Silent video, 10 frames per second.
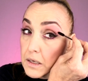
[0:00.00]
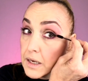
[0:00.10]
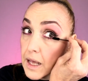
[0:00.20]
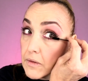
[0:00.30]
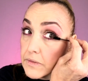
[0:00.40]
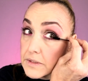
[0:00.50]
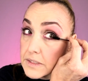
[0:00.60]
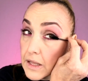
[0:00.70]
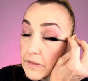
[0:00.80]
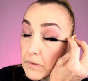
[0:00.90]
Now, there's
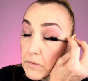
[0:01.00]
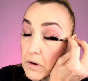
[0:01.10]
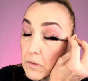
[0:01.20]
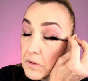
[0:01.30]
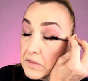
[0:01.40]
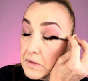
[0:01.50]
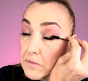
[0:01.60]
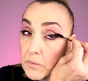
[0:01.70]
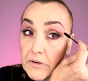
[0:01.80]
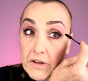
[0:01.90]
nothing wrong with
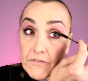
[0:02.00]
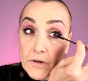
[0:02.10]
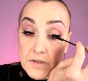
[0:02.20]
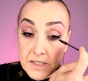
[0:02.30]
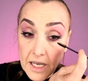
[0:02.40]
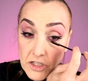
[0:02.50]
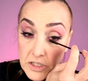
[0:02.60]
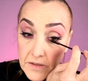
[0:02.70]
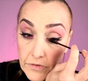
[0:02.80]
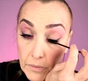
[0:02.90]
wearing false
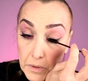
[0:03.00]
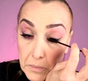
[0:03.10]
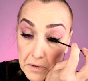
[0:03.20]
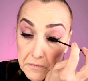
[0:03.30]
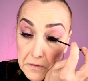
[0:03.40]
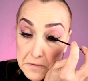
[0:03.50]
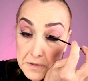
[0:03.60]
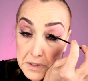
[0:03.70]
lashes. If you want to wear false